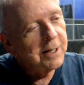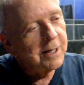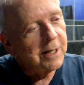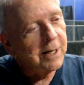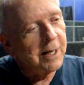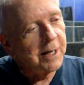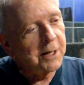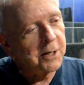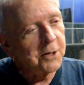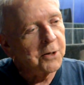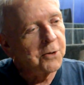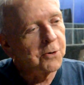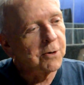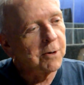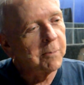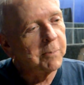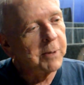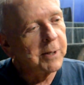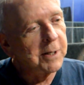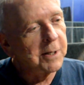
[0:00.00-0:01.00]
at
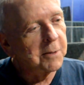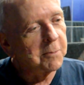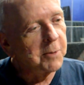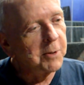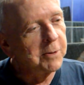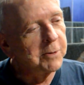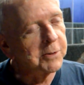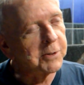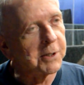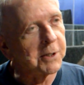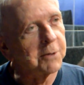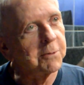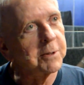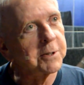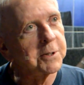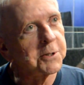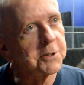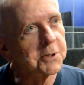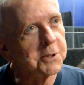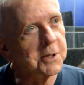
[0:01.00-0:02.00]
European music,
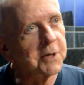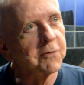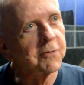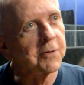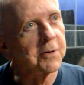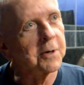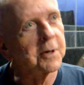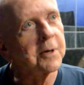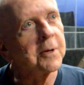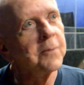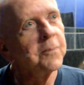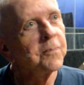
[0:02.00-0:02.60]
which is different